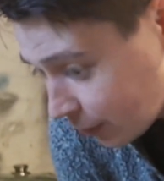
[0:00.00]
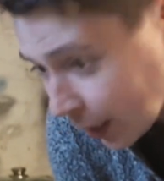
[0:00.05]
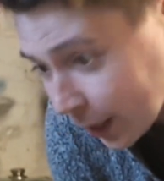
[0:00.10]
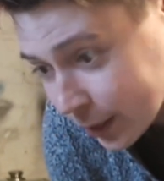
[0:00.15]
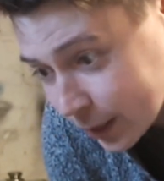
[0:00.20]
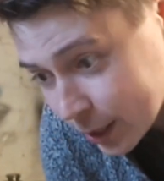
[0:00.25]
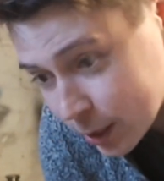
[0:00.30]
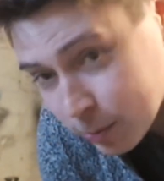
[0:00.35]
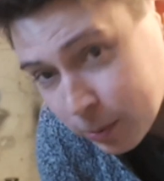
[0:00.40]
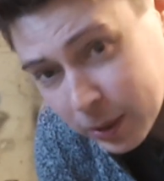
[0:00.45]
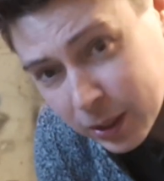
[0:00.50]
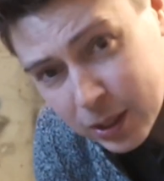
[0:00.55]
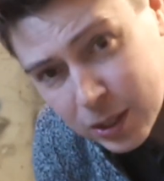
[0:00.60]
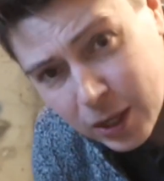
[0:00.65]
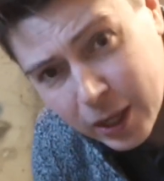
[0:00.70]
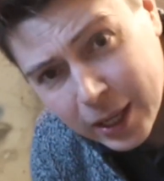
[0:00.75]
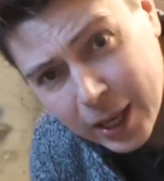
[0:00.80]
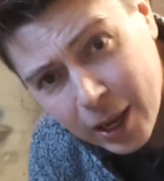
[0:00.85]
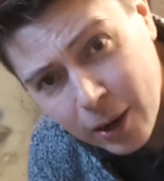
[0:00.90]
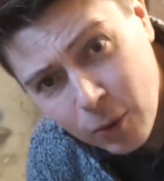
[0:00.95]
done this because
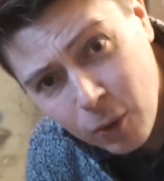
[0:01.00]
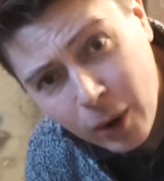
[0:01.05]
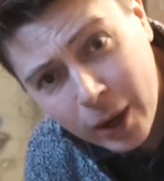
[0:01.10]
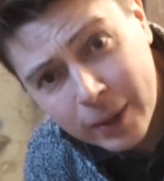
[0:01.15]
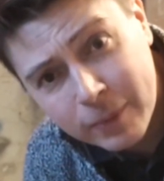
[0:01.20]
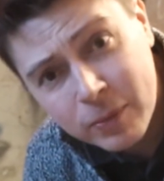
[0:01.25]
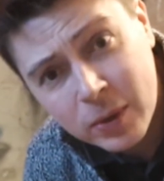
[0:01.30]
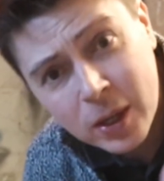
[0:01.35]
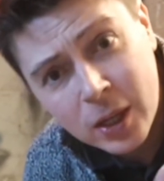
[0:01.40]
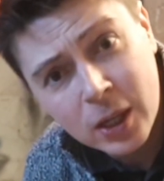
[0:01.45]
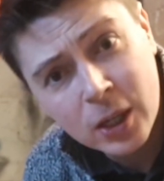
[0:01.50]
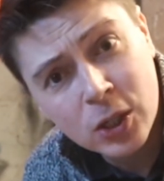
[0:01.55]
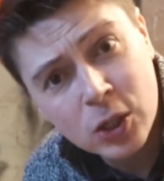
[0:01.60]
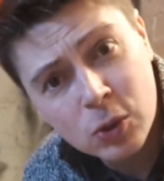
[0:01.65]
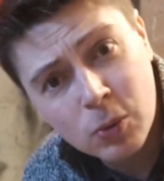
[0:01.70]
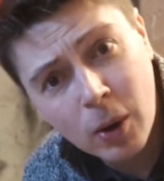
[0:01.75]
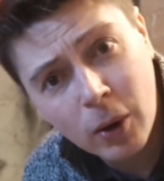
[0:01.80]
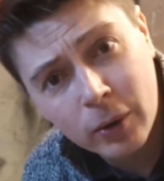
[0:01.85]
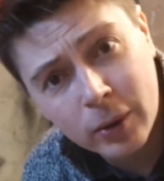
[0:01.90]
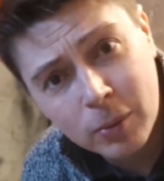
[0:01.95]
I get quite
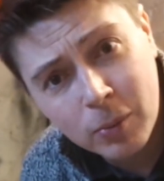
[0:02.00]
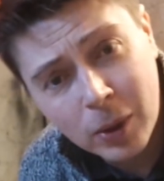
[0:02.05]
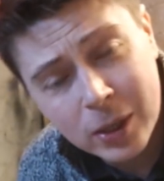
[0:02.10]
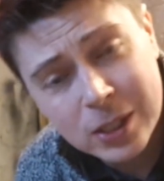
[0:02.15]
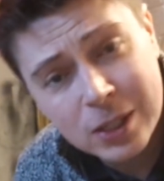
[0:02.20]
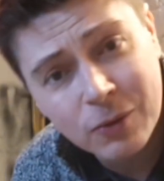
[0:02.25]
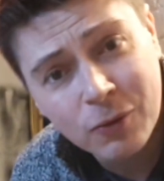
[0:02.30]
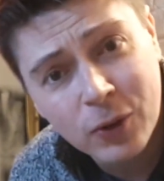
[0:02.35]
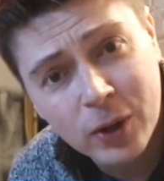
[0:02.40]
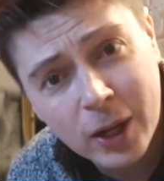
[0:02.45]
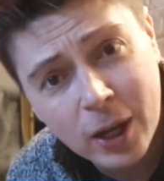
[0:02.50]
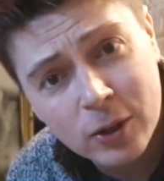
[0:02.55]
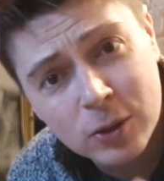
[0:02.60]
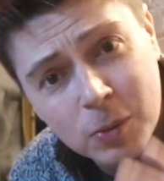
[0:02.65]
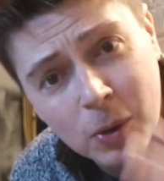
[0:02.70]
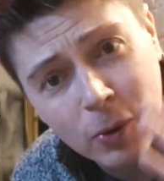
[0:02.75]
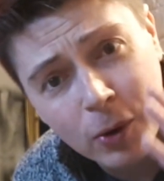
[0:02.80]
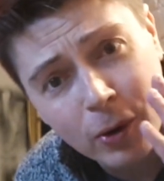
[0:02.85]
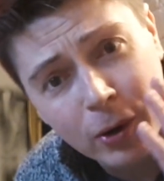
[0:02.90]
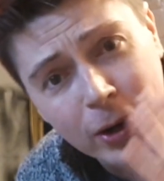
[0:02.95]
swollen. You might have seen videos of
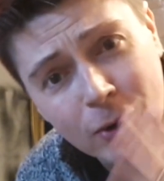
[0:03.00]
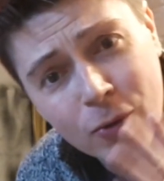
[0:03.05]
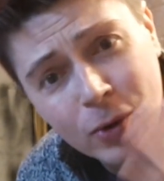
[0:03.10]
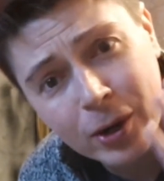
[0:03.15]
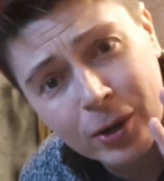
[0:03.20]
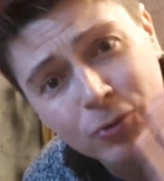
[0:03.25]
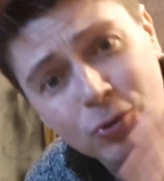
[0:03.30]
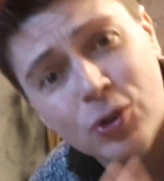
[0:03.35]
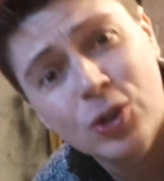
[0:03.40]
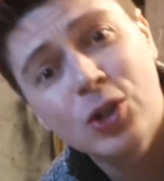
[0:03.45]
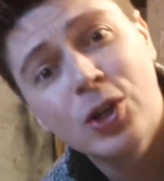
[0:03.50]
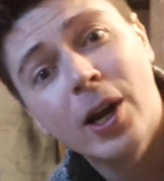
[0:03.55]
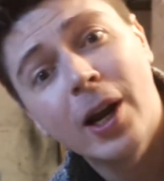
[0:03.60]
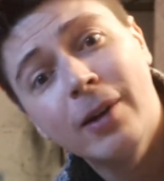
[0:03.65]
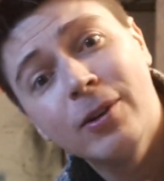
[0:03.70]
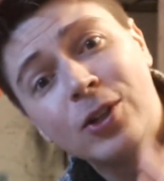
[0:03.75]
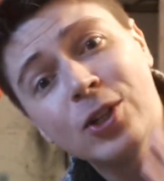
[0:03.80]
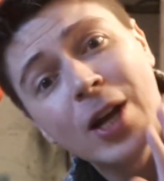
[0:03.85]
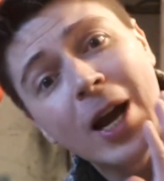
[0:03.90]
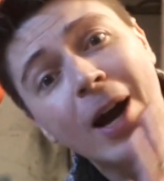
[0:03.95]
me where I'm real
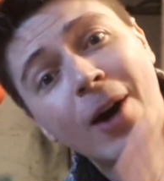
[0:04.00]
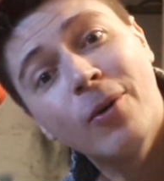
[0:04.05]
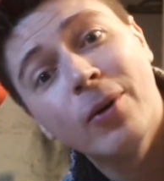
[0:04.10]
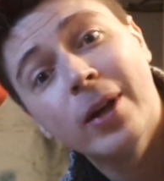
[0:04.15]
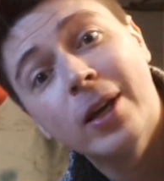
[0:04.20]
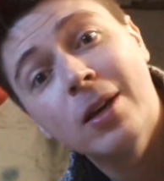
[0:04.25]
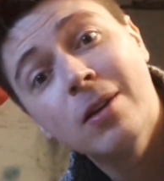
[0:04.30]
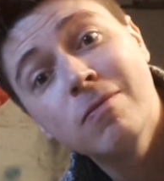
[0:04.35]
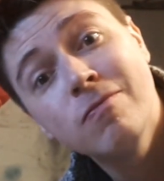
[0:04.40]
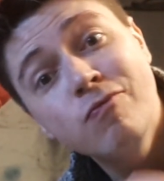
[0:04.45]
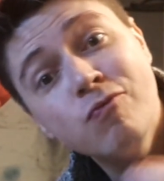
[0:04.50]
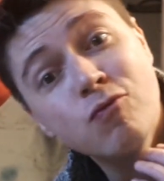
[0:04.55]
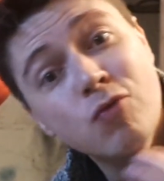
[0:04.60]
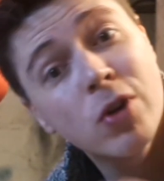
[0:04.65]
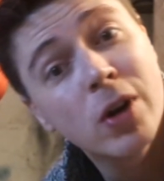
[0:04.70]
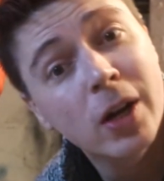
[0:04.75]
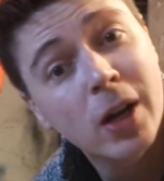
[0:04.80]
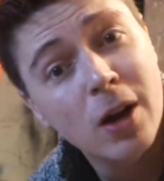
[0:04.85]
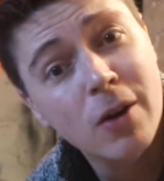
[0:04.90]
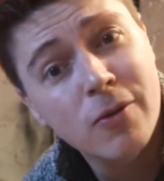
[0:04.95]
jowly.
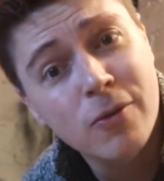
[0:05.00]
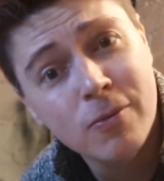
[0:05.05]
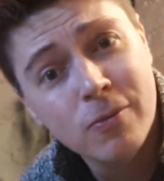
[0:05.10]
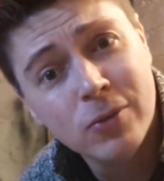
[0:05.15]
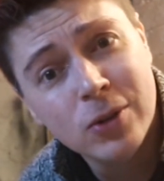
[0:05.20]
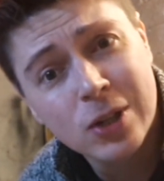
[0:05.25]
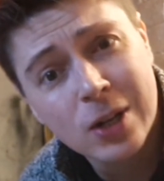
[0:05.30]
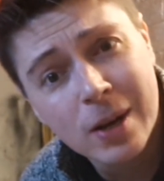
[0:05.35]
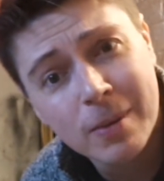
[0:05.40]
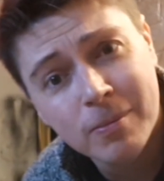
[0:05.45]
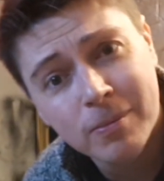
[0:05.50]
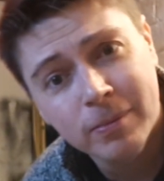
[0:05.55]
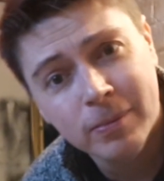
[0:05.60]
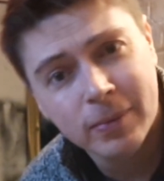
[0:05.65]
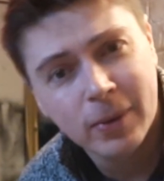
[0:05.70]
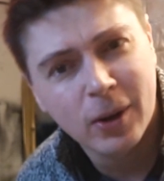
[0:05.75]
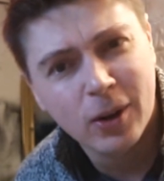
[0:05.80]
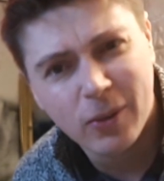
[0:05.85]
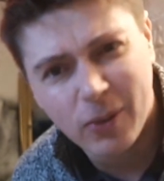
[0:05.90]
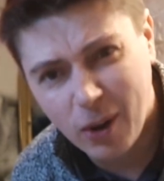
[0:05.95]
When I go from slim,
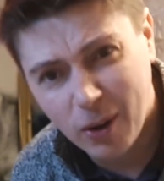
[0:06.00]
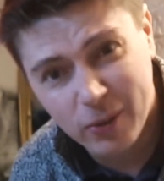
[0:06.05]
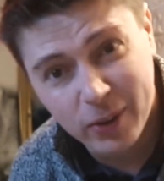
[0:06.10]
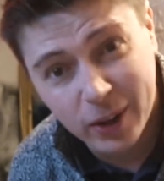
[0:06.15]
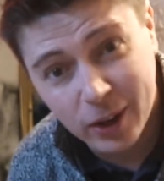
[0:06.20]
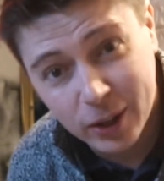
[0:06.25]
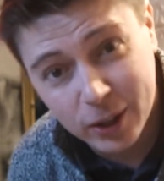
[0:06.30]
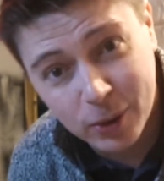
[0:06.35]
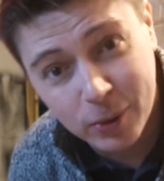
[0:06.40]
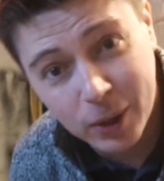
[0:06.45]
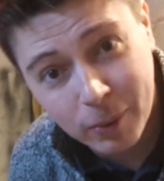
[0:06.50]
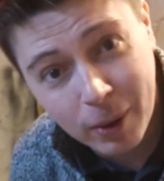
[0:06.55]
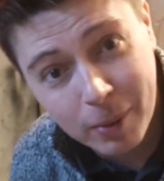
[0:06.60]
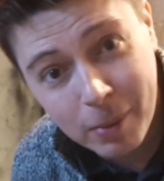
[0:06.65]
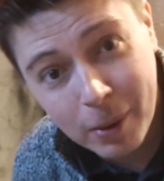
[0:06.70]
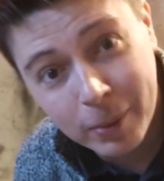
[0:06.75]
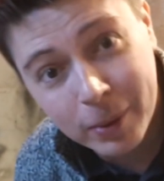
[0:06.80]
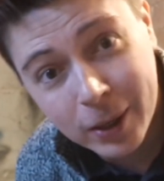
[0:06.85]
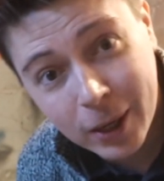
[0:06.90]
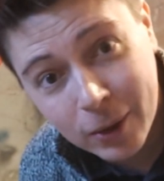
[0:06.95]
I think I do anyway,
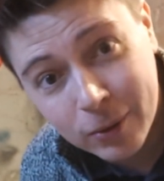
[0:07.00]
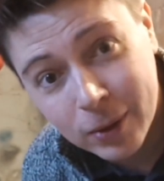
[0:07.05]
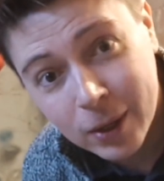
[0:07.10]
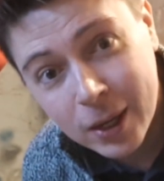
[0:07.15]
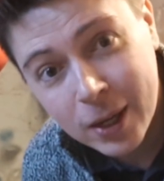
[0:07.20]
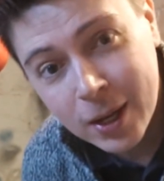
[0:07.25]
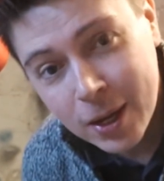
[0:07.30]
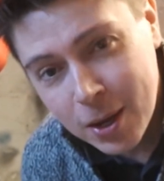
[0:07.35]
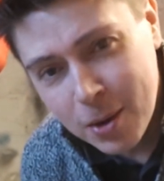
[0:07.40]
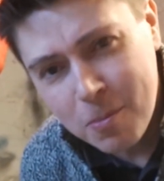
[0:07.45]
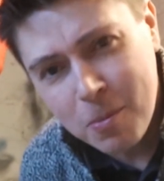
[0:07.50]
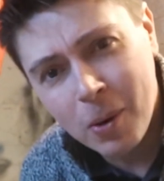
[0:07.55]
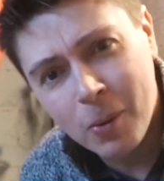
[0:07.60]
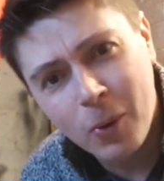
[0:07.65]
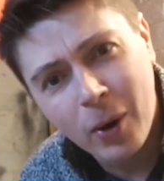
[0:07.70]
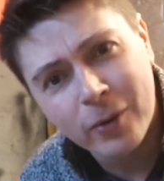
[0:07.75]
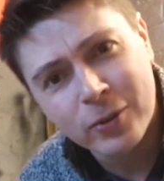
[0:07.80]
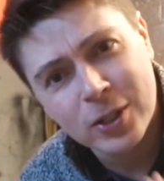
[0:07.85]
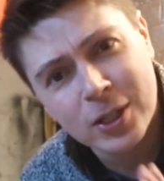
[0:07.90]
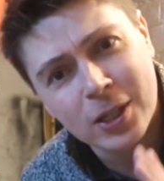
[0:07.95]
maybe I don't, my
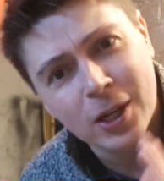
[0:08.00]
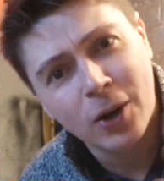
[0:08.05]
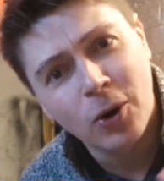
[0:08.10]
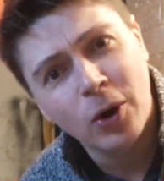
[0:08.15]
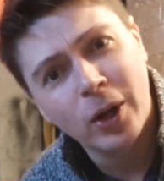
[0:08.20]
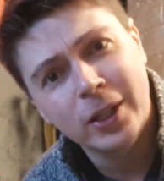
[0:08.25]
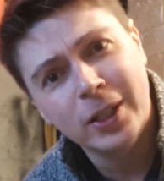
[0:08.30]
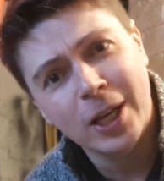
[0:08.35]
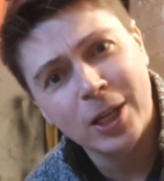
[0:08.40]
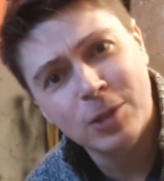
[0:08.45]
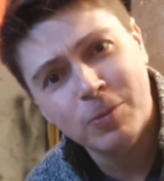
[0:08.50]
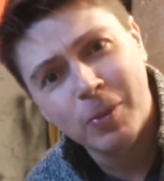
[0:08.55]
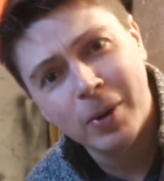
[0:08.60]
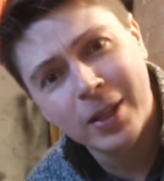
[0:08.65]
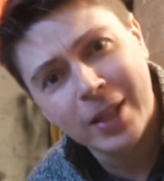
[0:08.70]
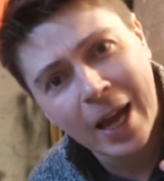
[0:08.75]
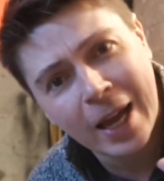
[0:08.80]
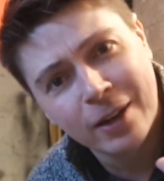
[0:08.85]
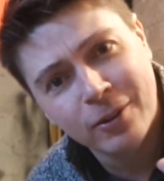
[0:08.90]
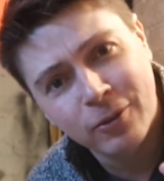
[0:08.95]
wife says I've got a
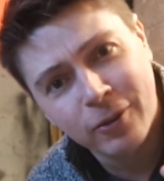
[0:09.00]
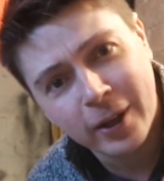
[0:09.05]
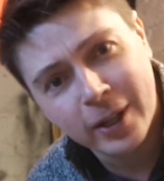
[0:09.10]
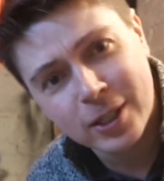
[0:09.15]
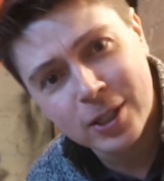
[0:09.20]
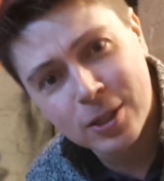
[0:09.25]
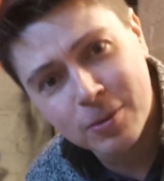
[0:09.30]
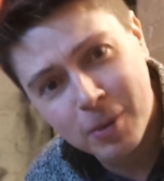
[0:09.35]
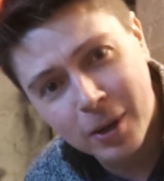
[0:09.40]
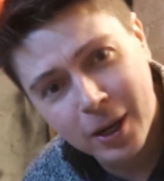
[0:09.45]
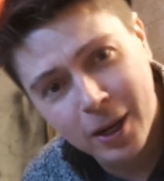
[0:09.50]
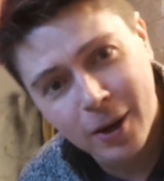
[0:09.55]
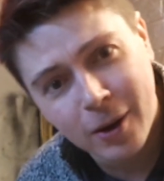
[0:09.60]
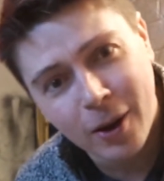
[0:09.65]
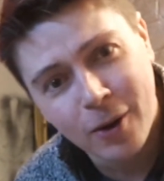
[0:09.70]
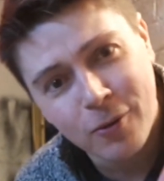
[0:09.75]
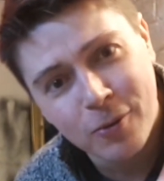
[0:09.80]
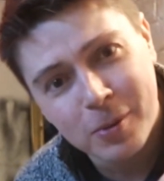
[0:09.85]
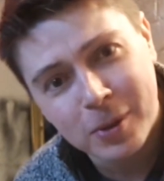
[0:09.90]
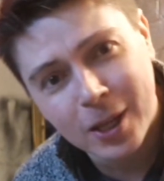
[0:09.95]
desperate Dan face, and I
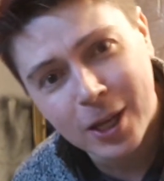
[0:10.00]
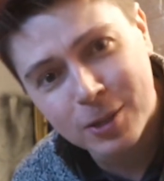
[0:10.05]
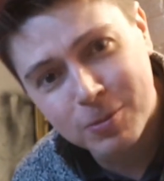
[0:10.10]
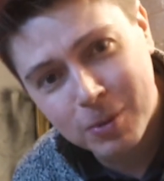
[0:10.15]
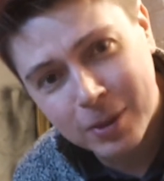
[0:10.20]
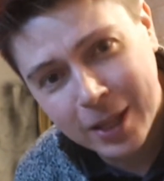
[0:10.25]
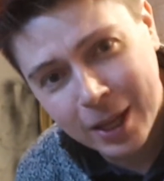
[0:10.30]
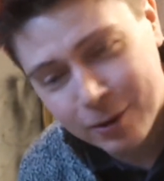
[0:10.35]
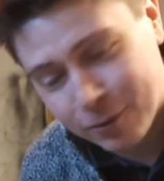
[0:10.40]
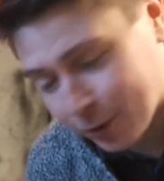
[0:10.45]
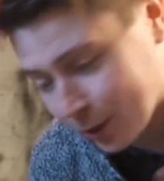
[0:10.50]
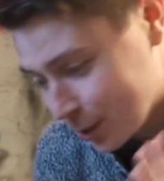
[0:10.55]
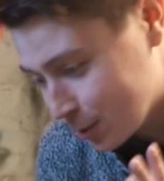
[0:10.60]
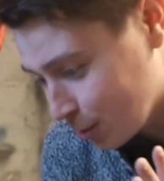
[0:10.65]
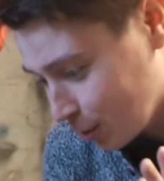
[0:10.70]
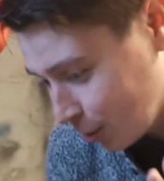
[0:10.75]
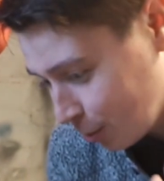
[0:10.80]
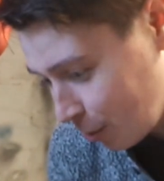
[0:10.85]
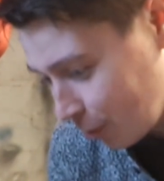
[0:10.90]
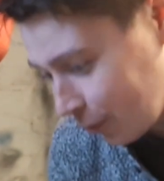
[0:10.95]
go from a desperate Dan face
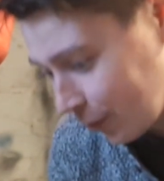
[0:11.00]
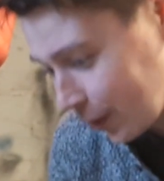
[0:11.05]
to a normal